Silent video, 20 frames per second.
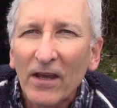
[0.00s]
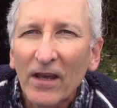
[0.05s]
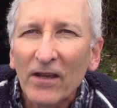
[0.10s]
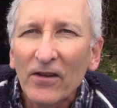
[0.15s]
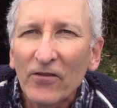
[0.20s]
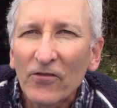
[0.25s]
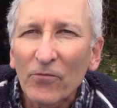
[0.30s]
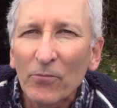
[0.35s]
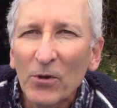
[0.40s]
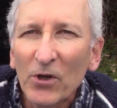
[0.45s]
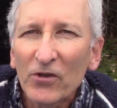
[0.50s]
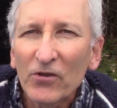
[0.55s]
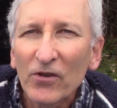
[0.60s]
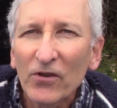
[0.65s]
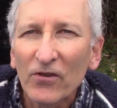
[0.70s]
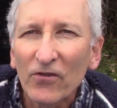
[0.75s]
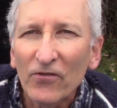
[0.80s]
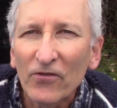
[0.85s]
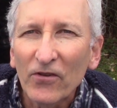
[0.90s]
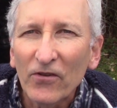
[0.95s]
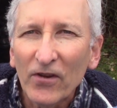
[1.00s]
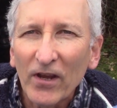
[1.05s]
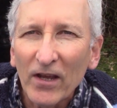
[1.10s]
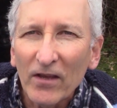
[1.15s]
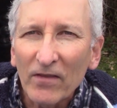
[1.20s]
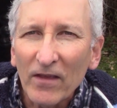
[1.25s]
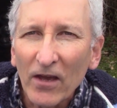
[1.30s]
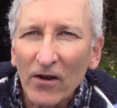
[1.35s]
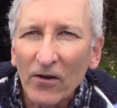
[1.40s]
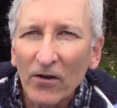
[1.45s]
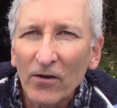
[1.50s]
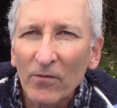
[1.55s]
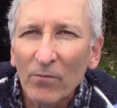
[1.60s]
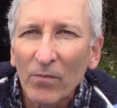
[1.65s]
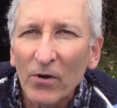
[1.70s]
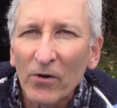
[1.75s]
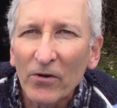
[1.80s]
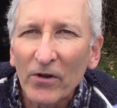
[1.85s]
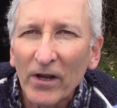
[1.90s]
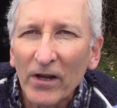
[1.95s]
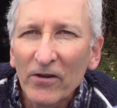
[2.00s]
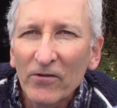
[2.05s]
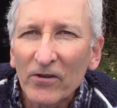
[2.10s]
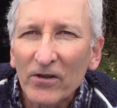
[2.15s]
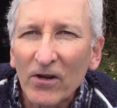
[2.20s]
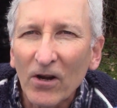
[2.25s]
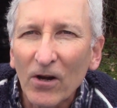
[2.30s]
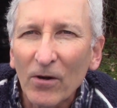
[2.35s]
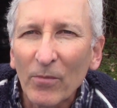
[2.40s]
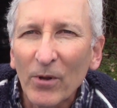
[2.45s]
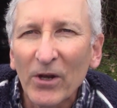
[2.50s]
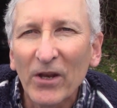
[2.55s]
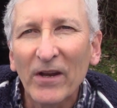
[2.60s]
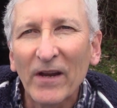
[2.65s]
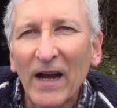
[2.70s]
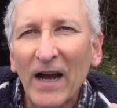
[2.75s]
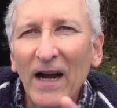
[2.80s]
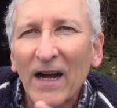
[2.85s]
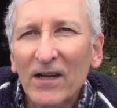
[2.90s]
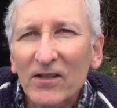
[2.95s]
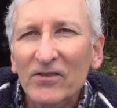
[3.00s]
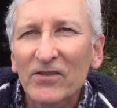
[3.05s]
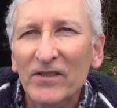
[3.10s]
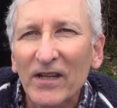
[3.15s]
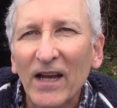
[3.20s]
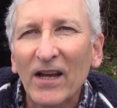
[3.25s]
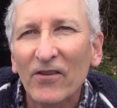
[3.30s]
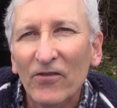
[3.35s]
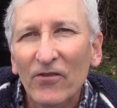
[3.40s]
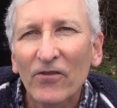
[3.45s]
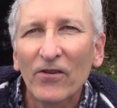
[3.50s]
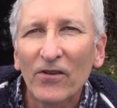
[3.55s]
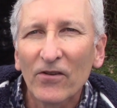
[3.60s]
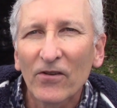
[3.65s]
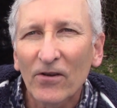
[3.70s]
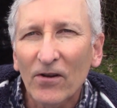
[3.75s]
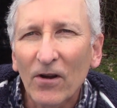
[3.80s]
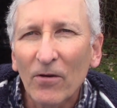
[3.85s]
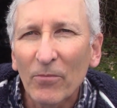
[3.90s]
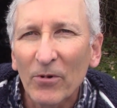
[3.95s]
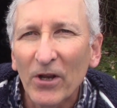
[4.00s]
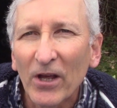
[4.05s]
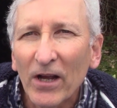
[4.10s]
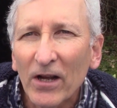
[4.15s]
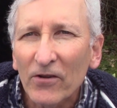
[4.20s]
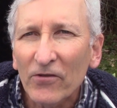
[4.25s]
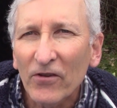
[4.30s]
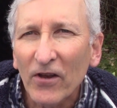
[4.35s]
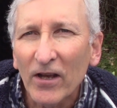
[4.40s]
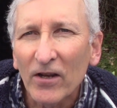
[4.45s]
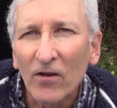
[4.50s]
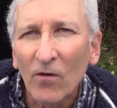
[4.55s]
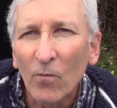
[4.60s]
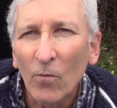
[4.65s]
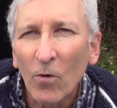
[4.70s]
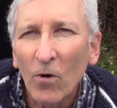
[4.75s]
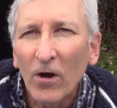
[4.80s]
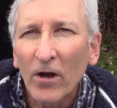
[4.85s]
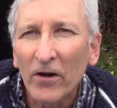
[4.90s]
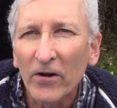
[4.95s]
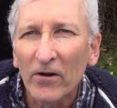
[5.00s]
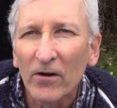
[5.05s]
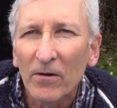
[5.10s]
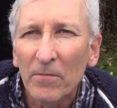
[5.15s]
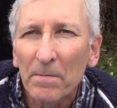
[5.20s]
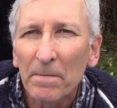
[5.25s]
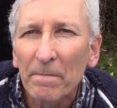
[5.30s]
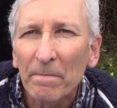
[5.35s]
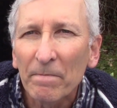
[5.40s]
And its mission is to take that unburned hydrocarbon and oxidize it into carbon dioxide and water.